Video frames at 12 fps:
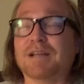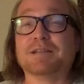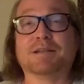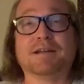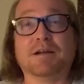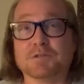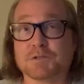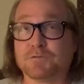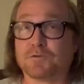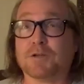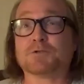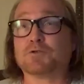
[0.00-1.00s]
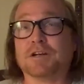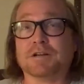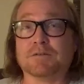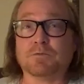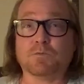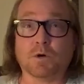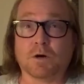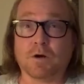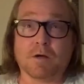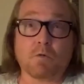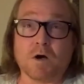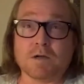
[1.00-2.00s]
not that I was frustrated
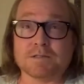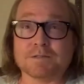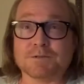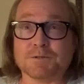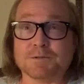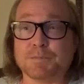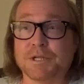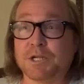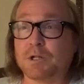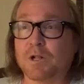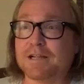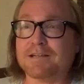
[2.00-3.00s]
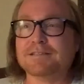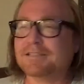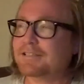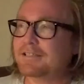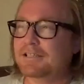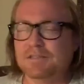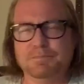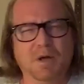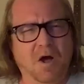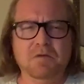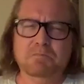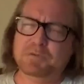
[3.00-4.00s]
where I was or being like
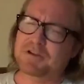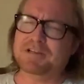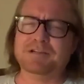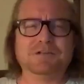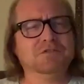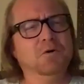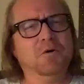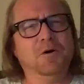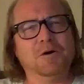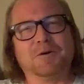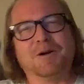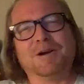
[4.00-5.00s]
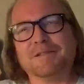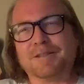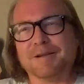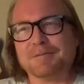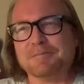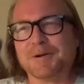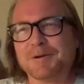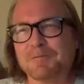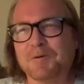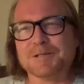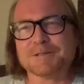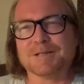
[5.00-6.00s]
I'm being ignored or anything, but
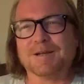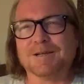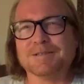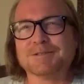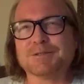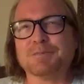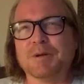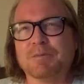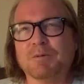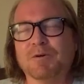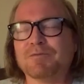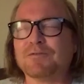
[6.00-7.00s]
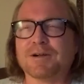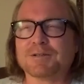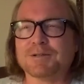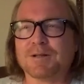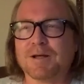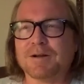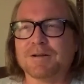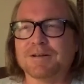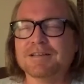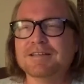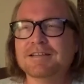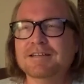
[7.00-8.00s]
it was it just made me reflect a lot
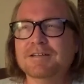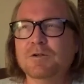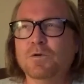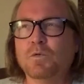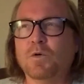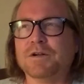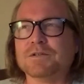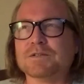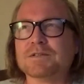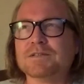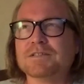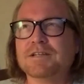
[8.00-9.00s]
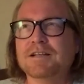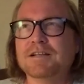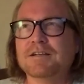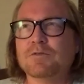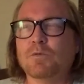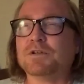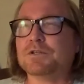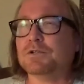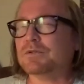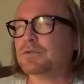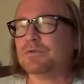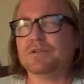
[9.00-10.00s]
on what do
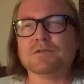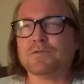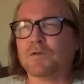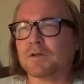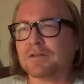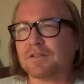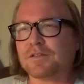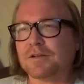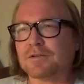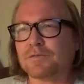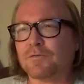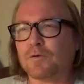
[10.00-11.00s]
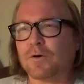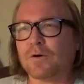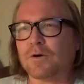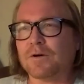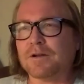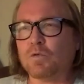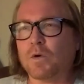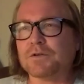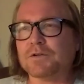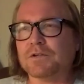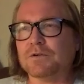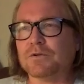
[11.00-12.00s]
you do these things for, and
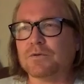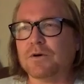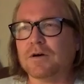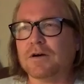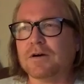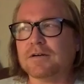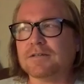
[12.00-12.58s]
what do you